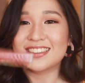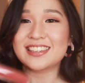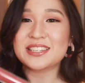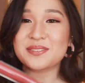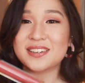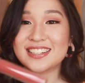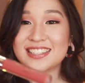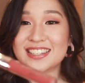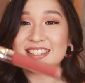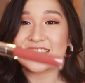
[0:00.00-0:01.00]
This one
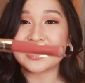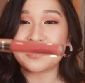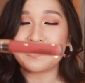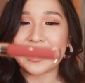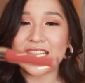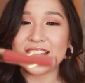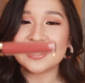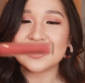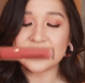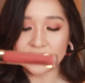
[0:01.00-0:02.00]
is in Sleepy
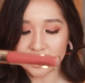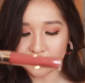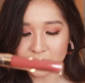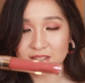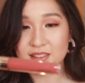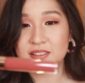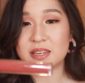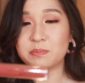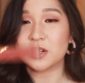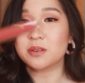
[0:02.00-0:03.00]
Eyes. It's a little bit
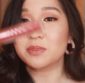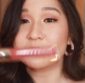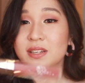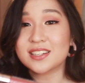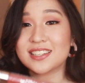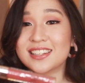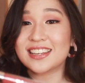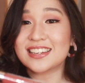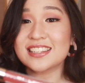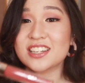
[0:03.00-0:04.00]
deeper, but because it
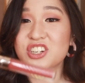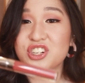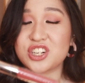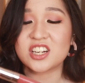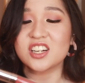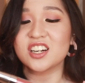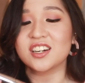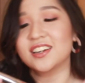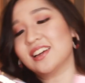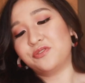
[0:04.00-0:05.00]
is a
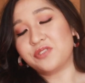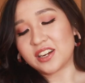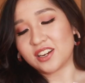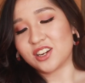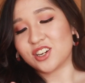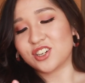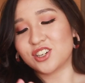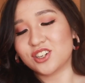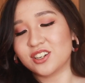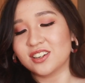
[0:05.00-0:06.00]
sheer
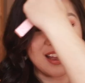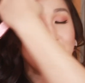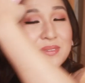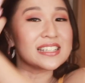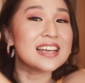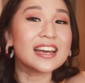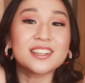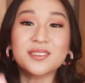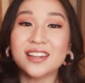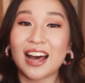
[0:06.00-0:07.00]
finish, I'm
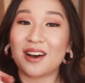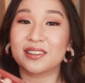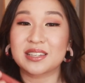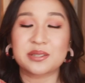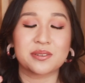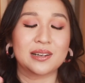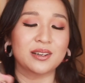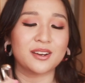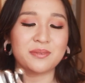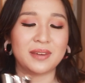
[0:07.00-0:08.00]
excited with how this will
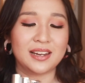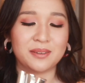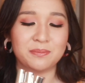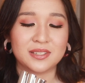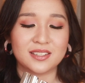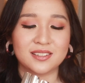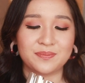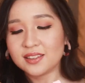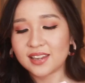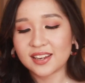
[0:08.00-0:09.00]
look on my lips.
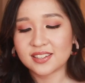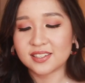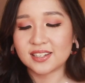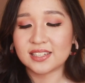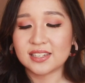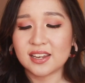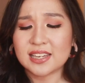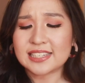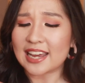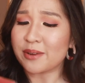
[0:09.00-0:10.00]
Next is
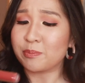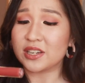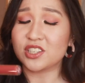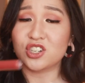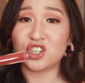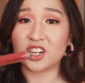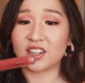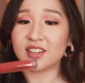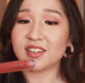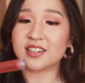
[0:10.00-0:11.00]
Cypress
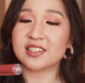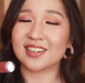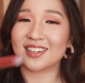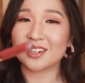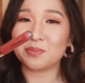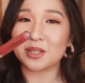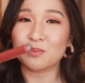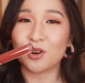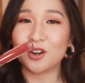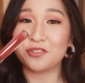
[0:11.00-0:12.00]
Chill. It's a little
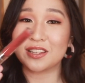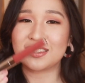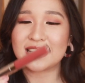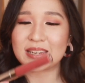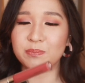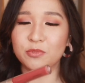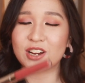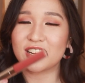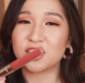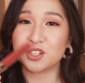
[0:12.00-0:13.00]
bit more of a deep
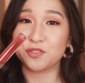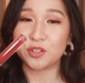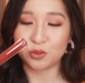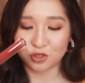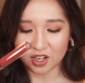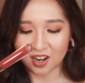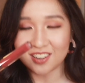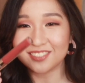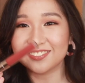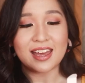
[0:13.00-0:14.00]
reddish
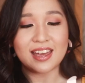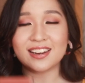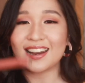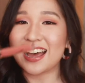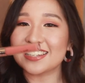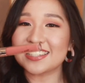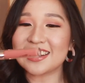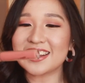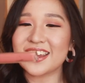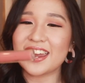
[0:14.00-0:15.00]
fuchsia. And
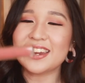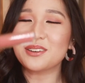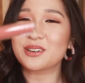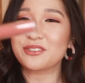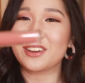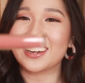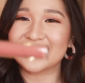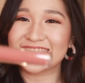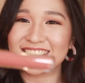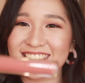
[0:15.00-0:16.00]
lastly, Halo Effect.